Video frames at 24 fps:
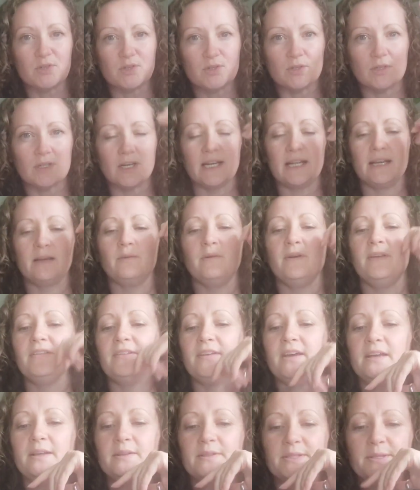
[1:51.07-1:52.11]
struggling with
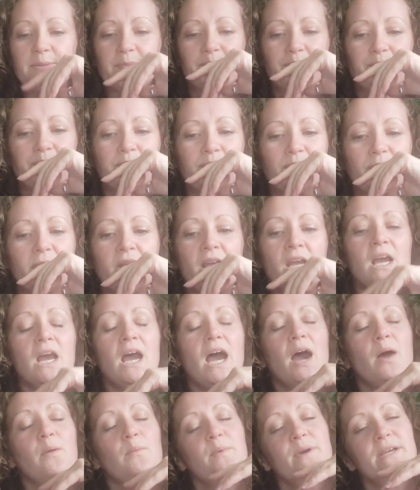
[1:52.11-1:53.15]
it.
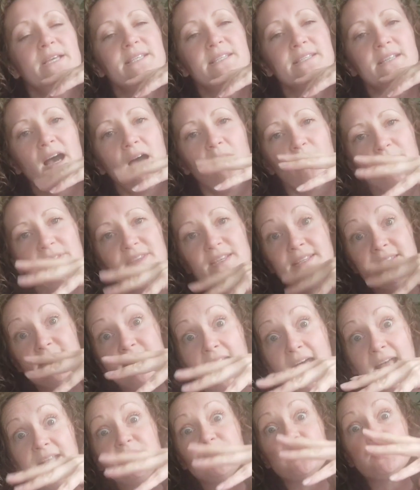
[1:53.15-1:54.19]
And we start with a
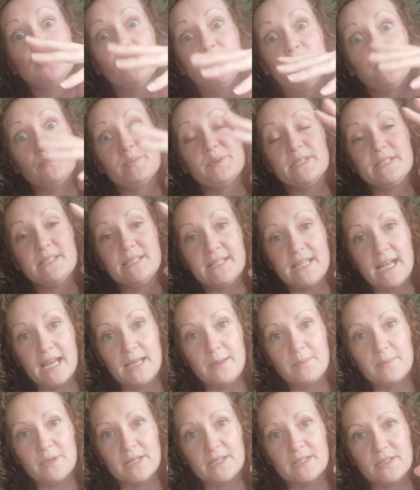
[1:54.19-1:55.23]
set-up
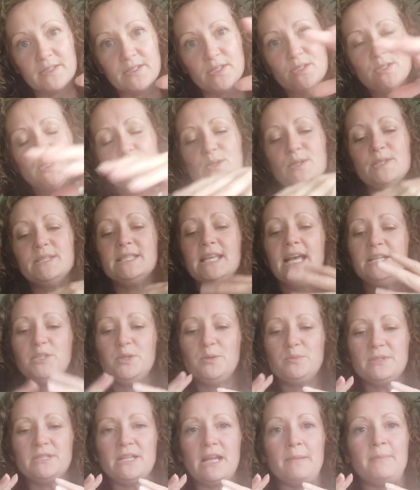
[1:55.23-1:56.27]
statement. So your
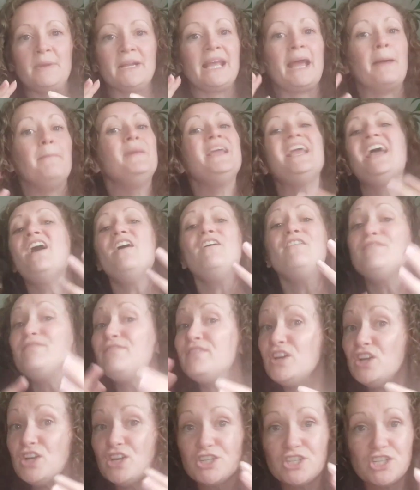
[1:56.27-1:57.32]
set-up statement can be a
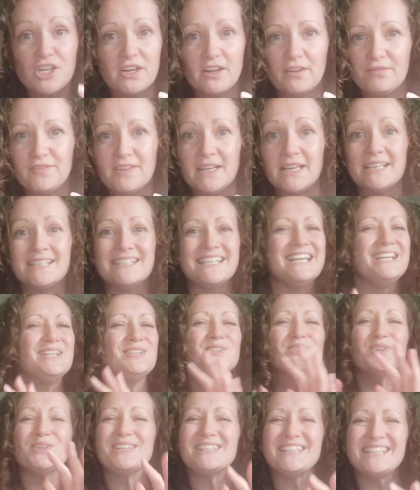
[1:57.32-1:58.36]
version of this.
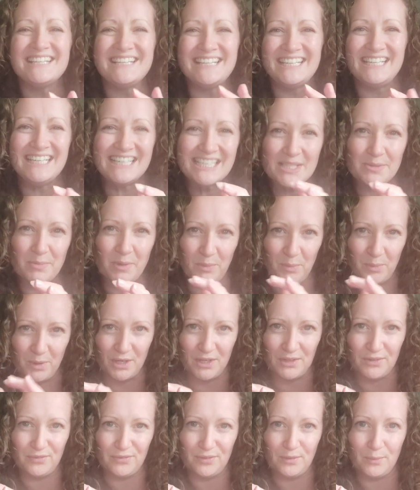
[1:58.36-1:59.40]
It doesn't need to be
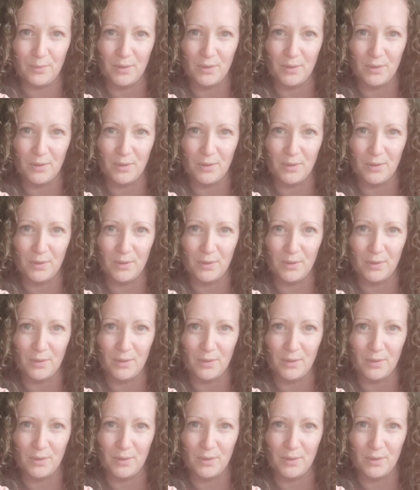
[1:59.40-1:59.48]
word for